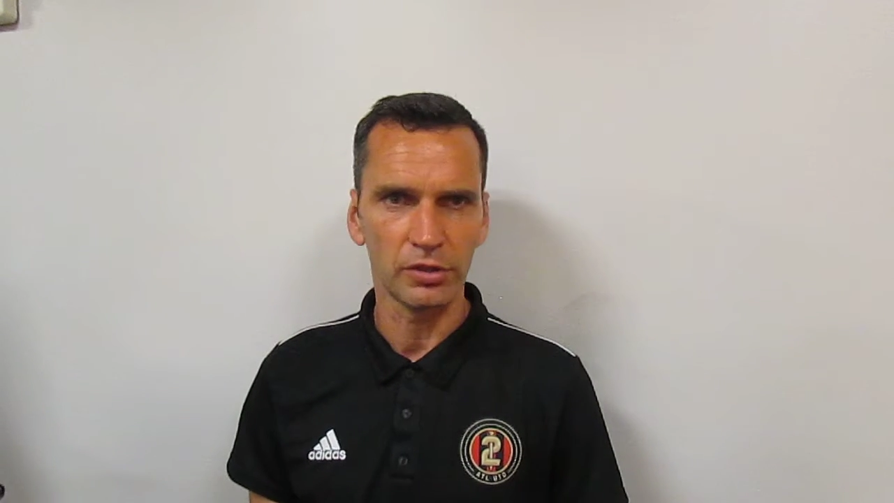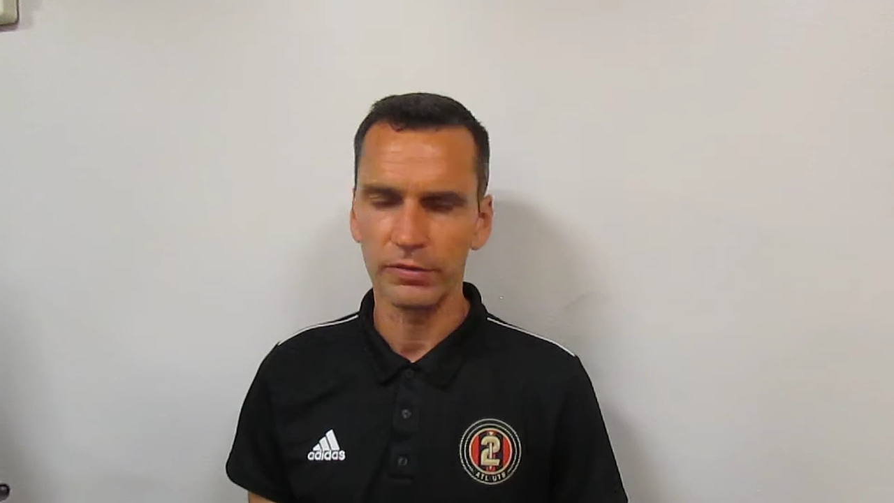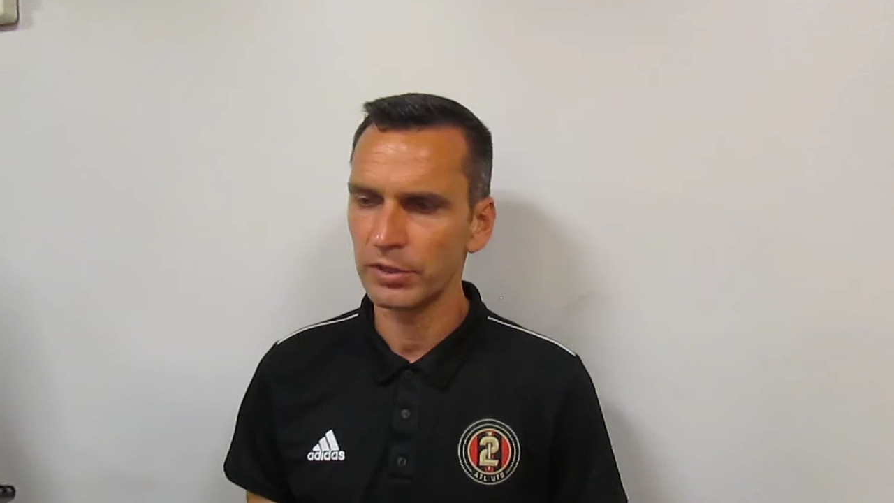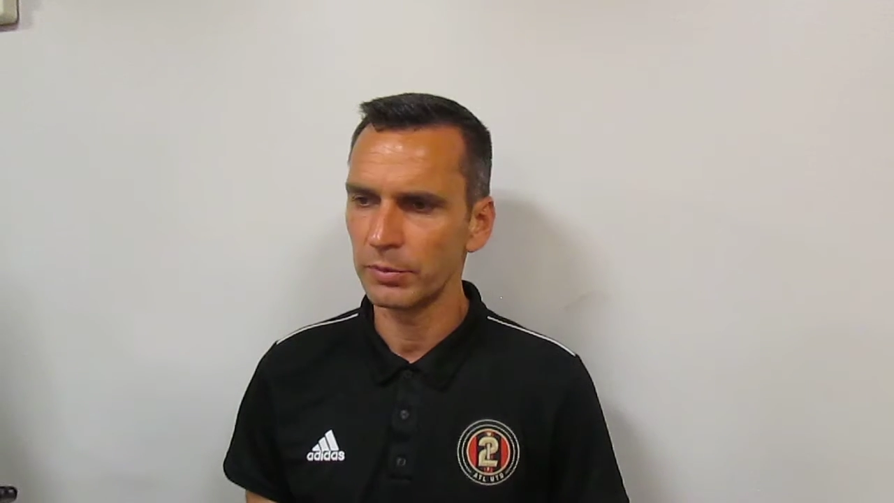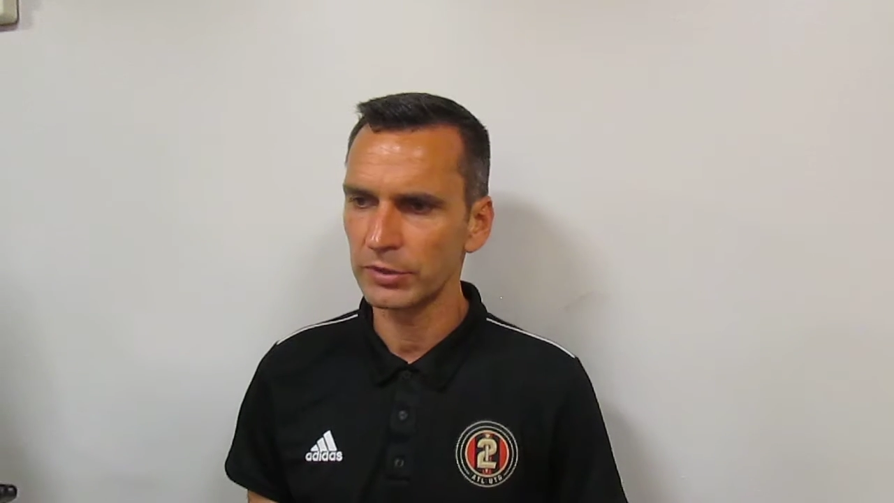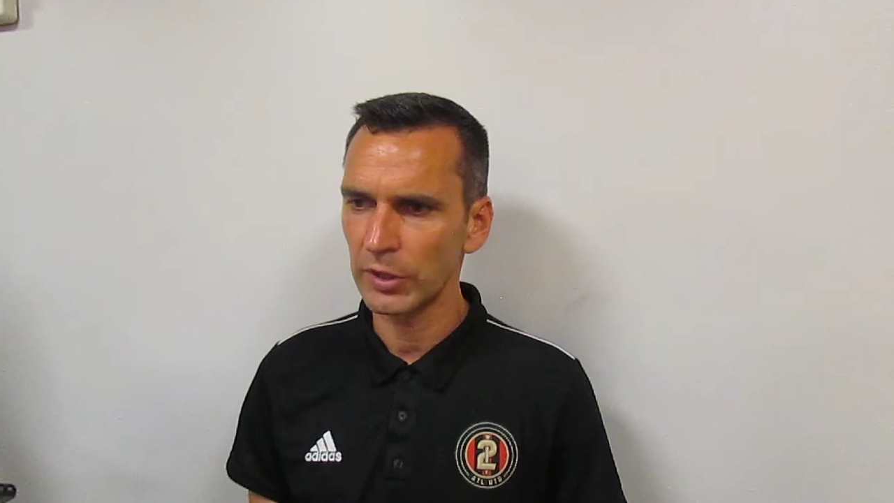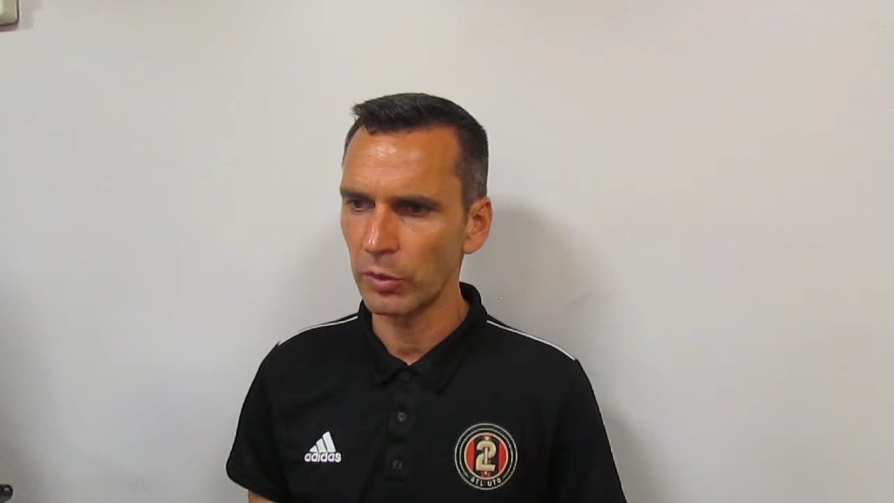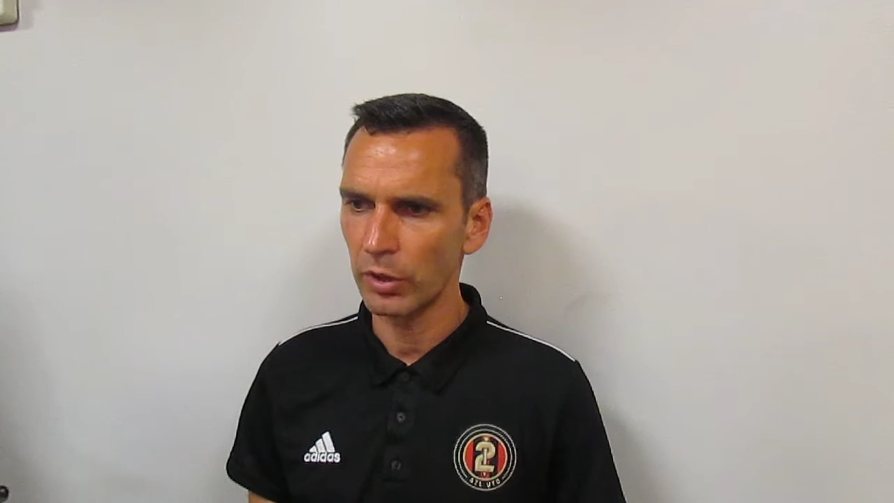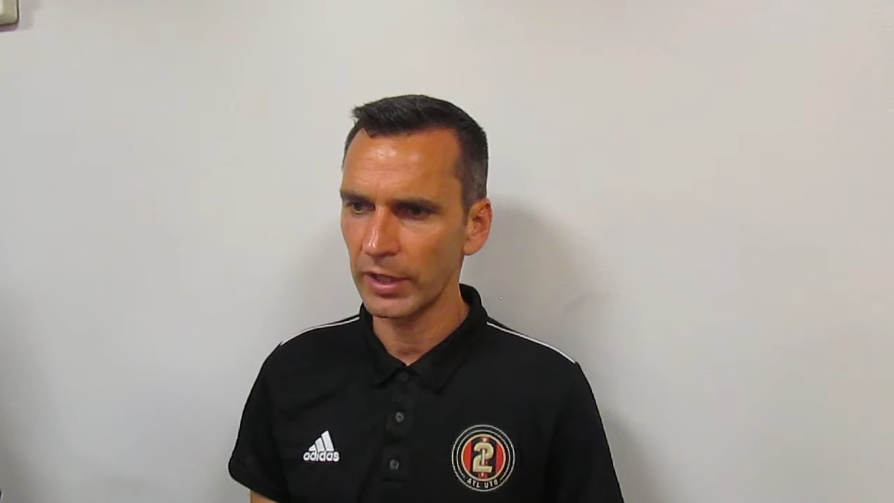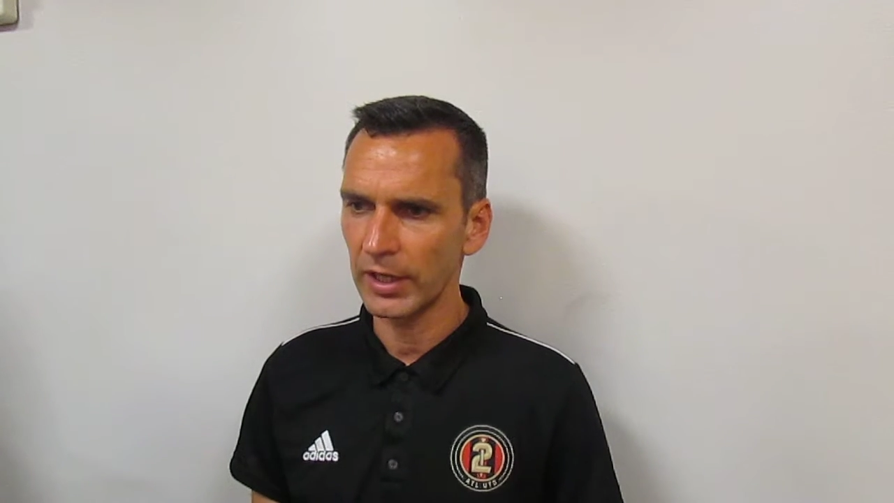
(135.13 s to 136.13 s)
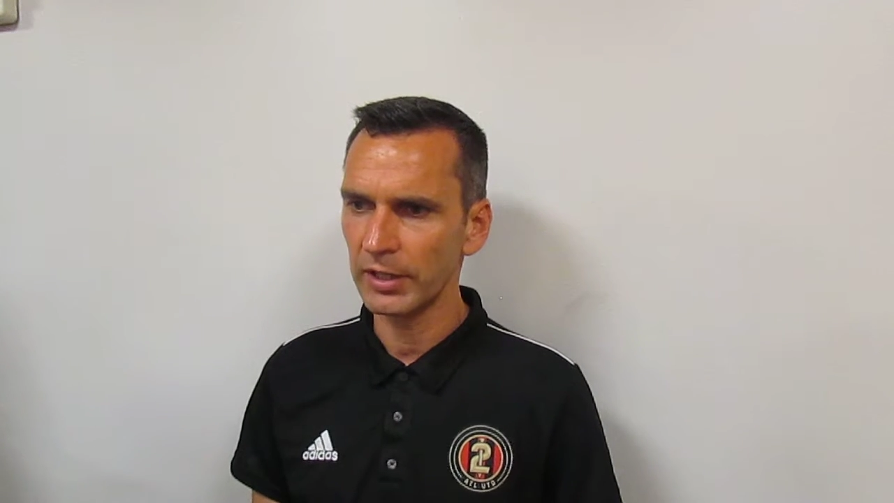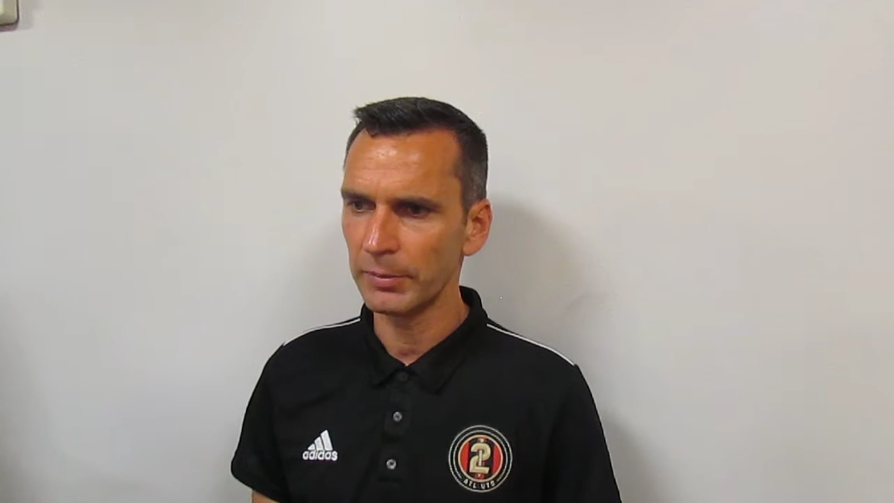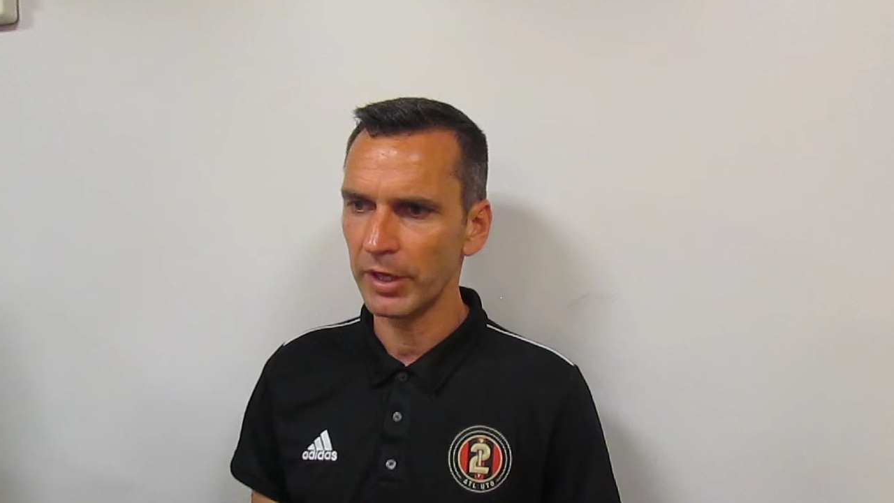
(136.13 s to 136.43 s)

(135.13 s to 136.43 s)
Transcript: Obviously we've still got academy